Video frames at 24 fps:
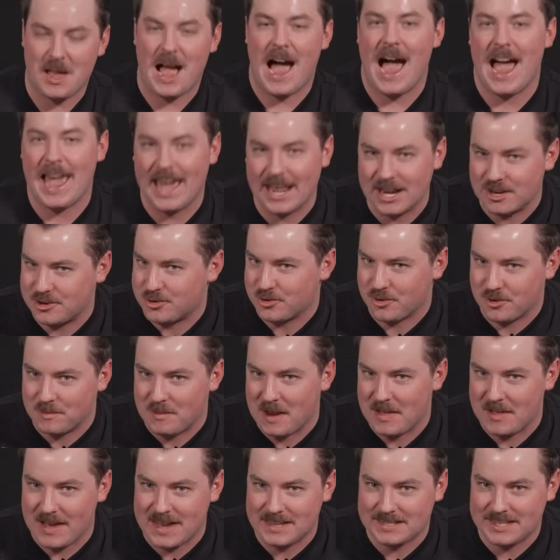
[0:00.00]
I had a druid
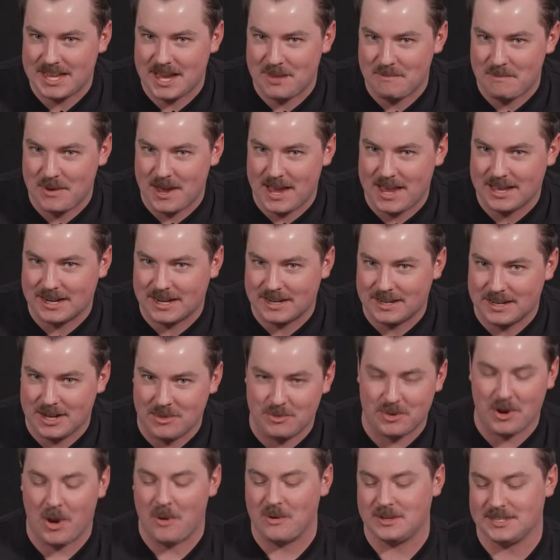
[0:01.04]
my last campaign and he
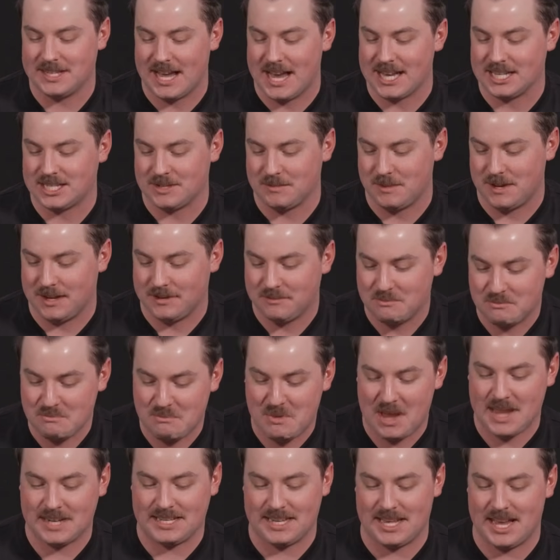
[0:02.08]
would always ask me,
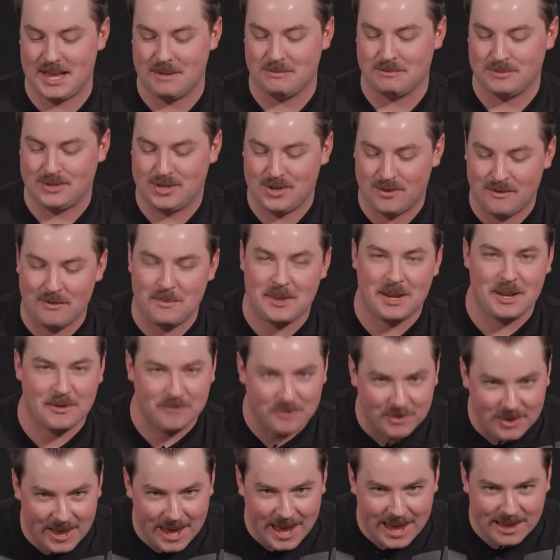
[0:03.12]
"Hey DM, do you have a mini
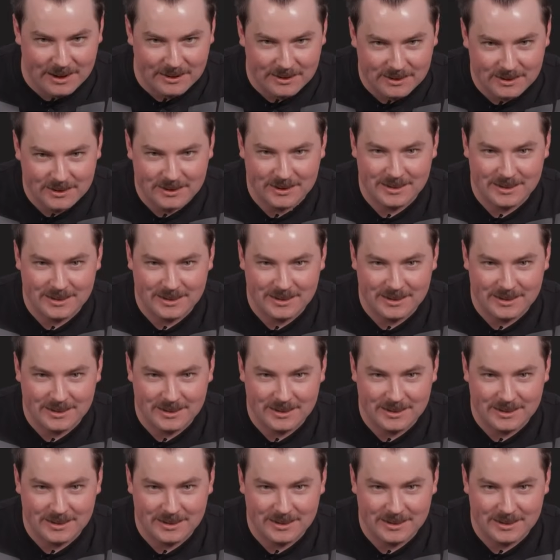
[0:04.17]
for that?"